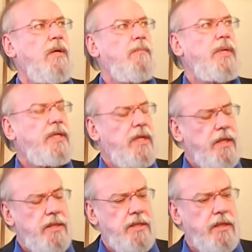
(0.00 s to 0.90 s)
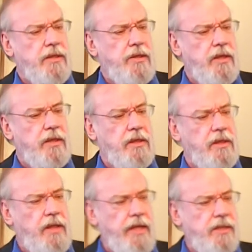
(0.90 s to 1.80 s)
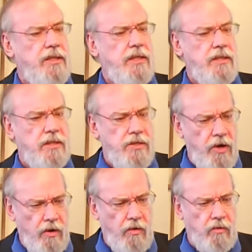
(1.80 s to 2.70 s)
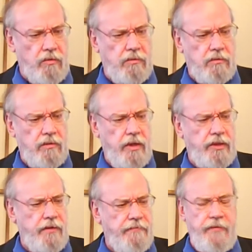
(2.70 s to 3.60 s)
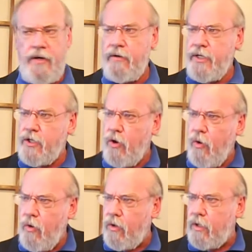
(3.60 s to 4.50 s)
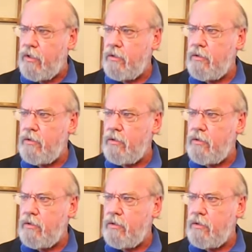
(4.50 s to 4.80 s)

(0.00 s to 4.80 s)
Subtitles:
Because it lets us know at the very core